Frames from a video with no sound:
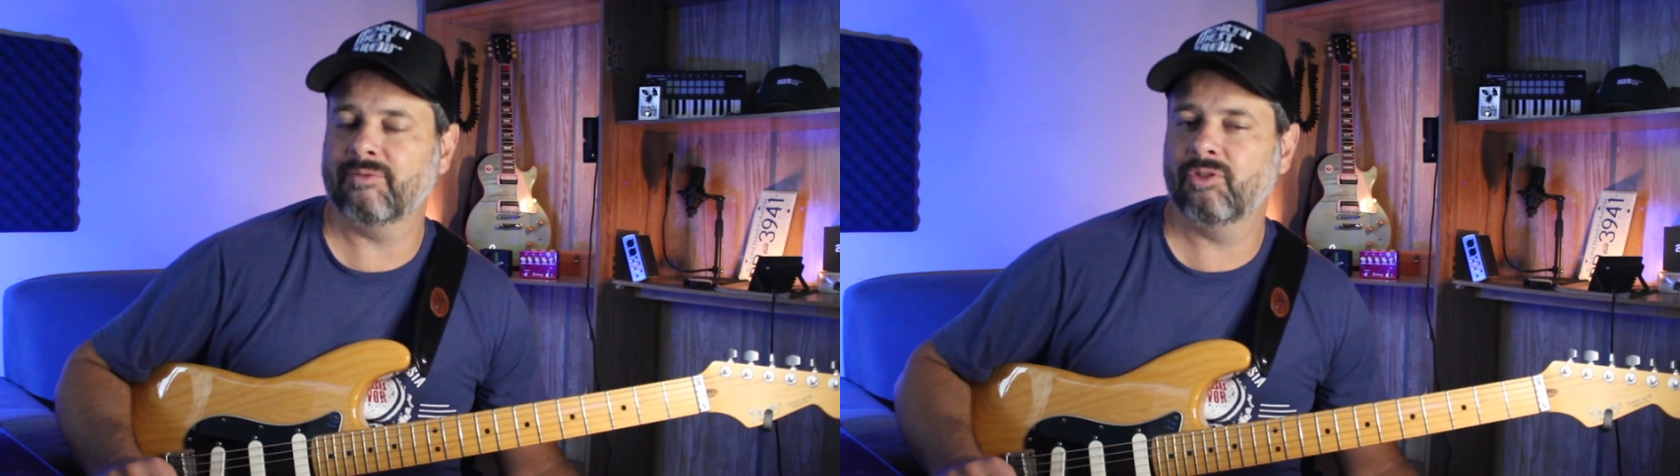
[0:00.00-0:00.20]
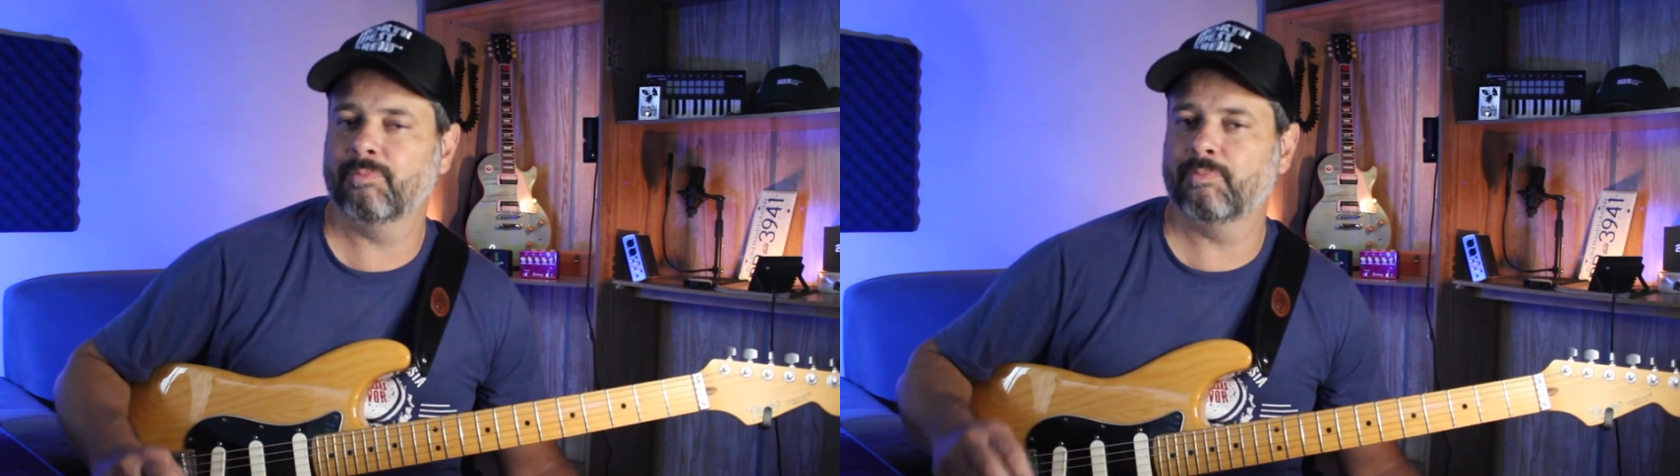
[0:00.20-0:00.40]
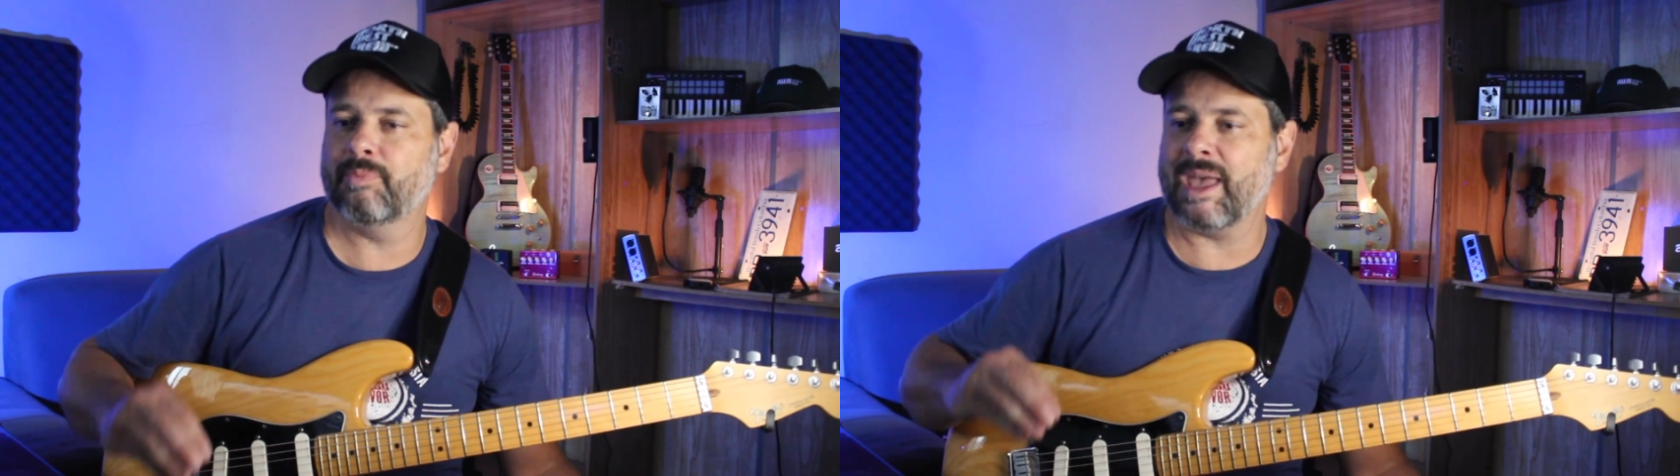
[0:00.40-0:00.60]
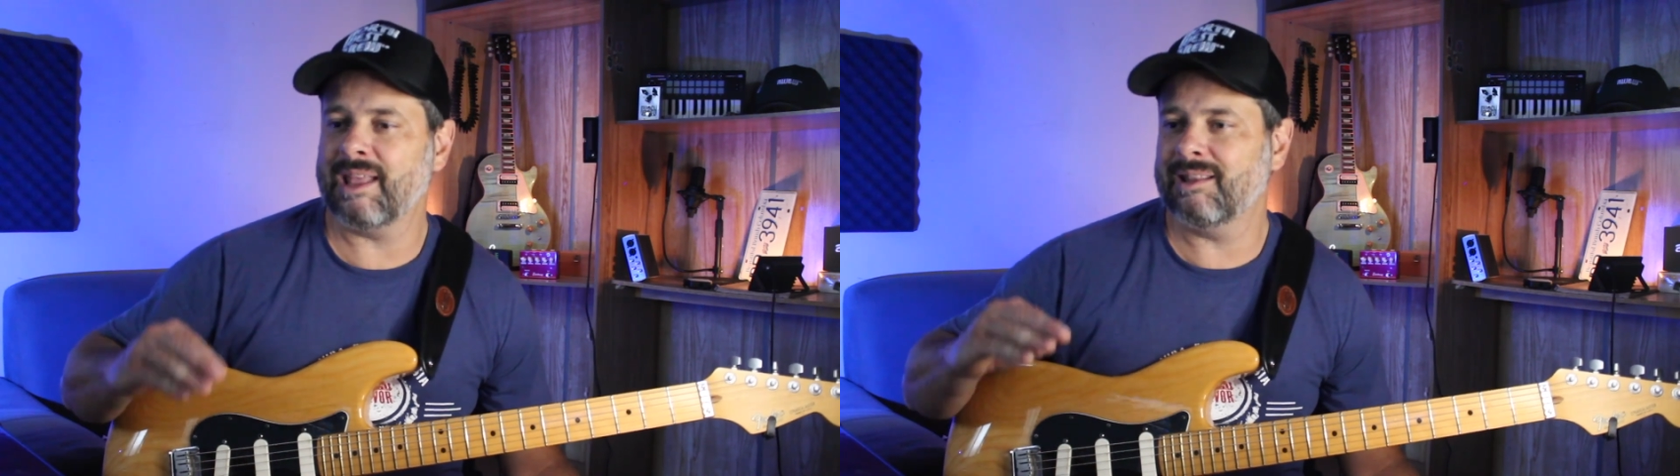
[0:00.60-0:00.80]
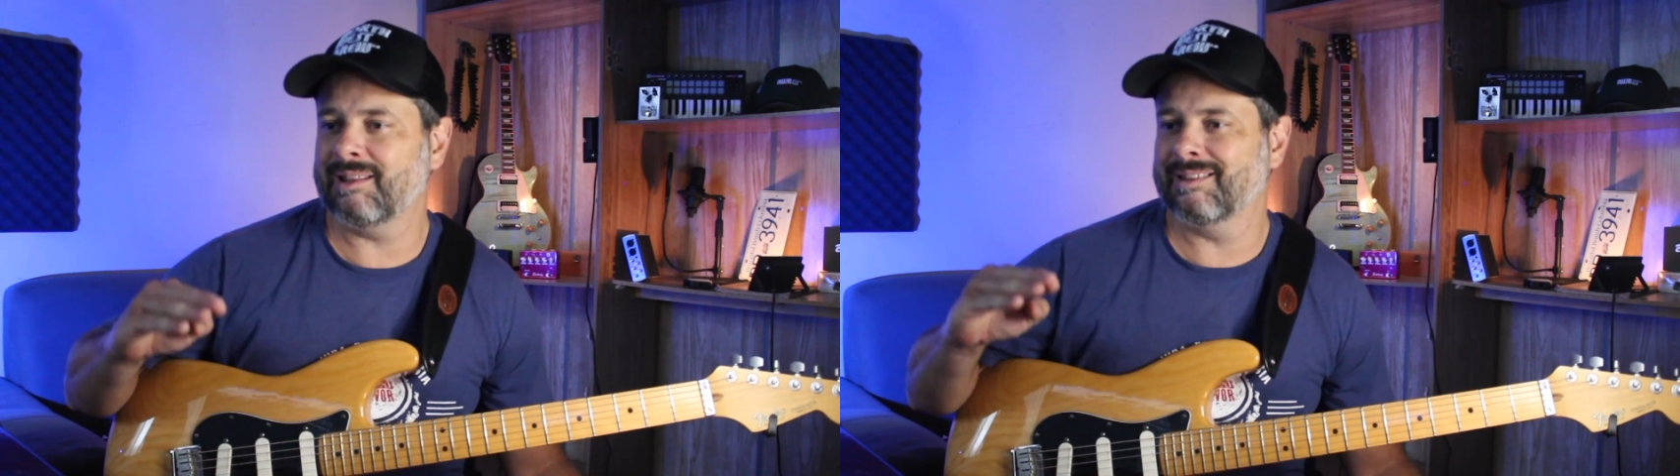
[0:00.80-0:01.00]
if you
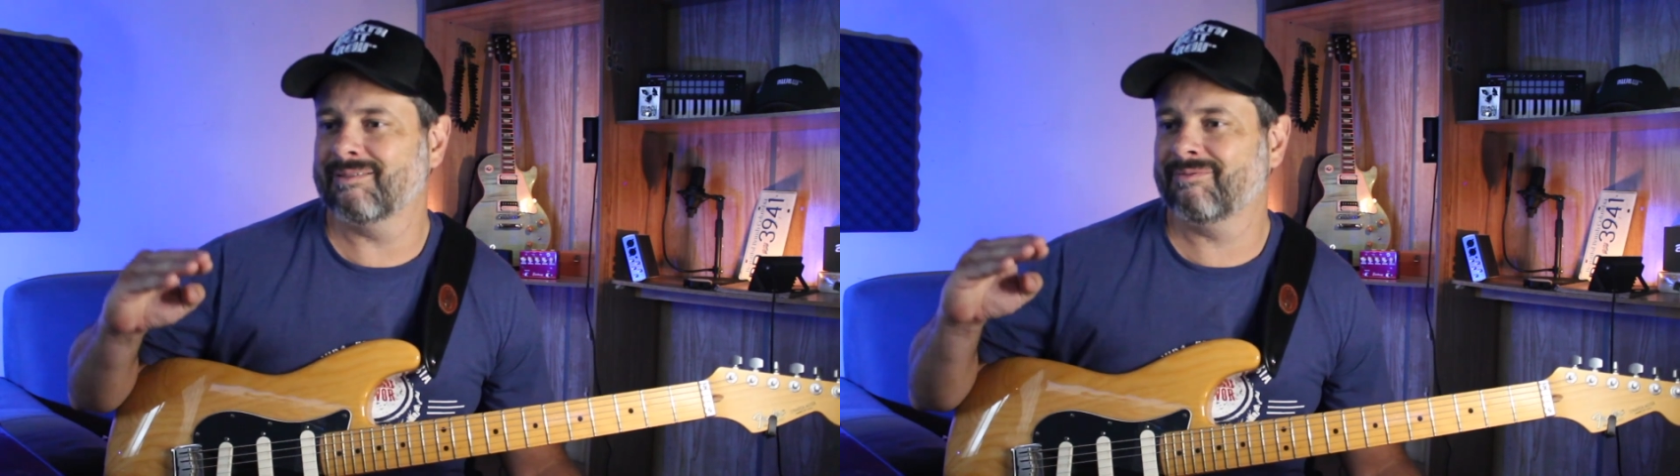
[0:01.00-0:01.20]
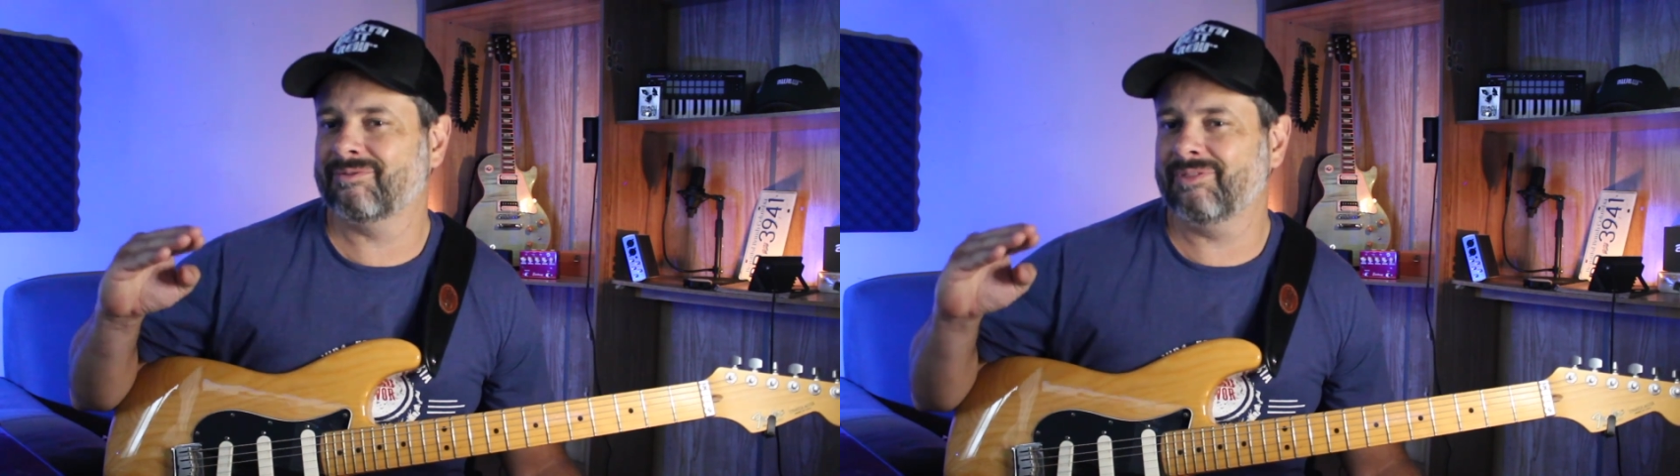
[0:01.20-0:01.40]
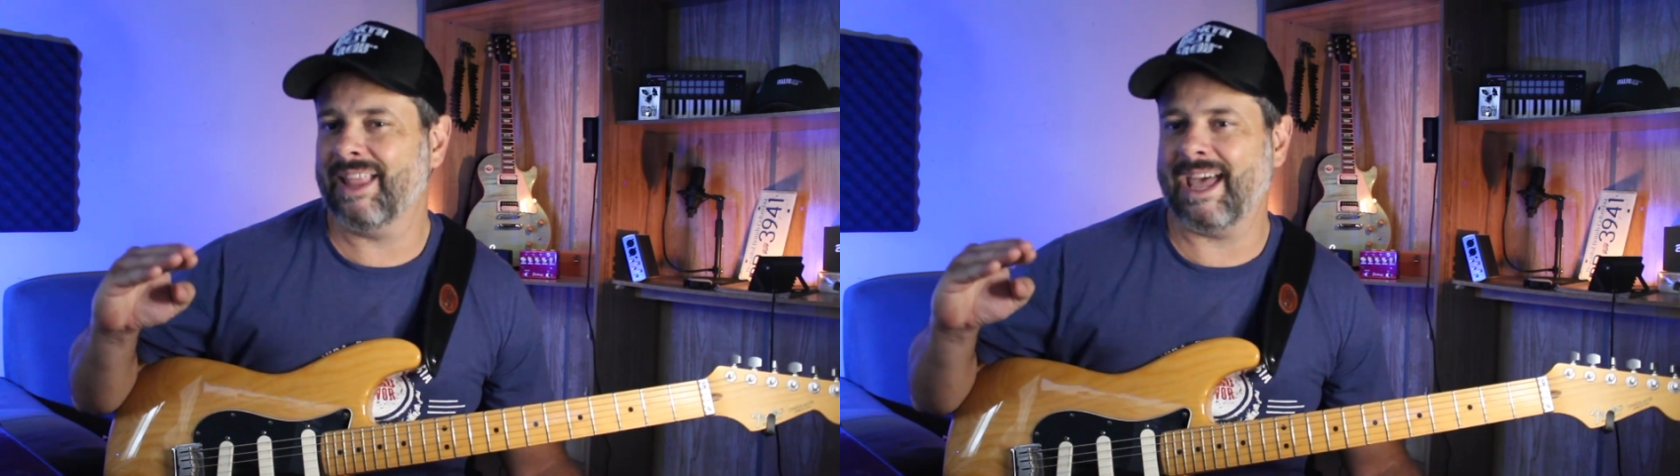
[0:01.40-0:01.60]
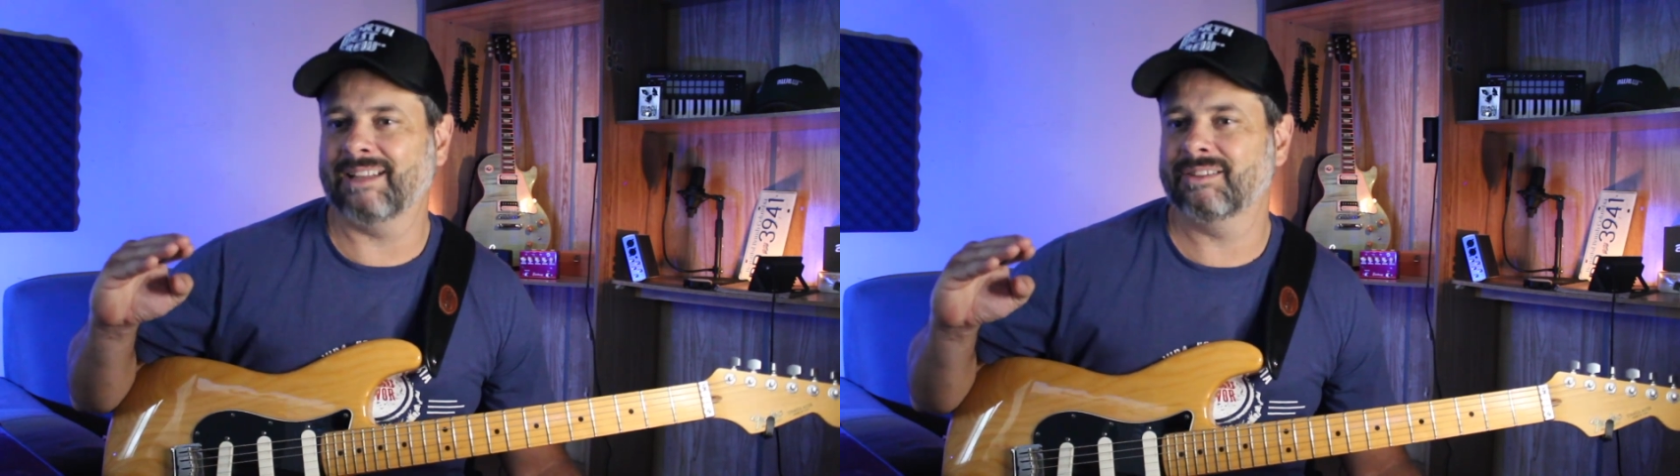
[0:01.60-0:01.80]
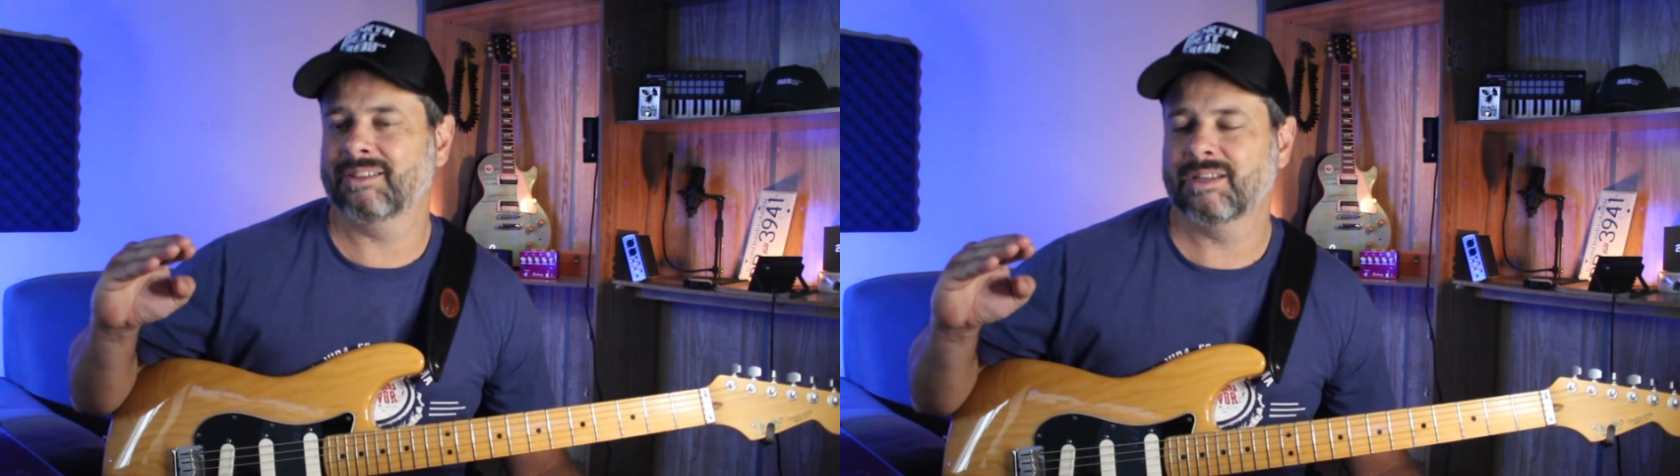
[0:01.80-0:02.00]
bend
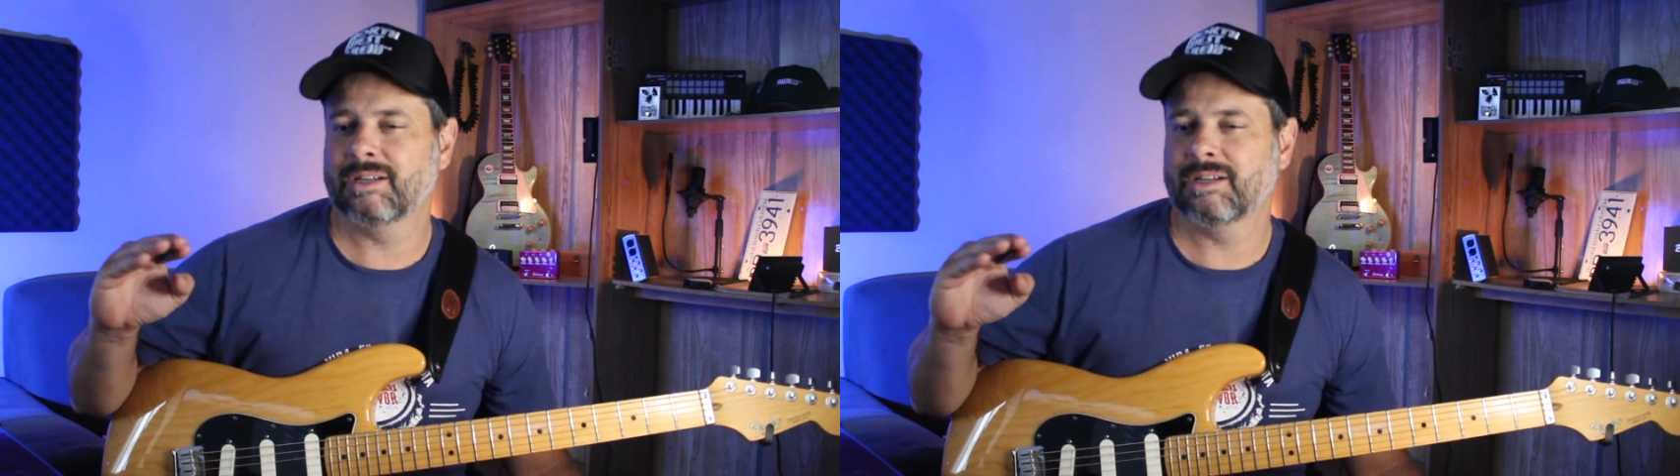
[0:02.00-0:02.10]
flat,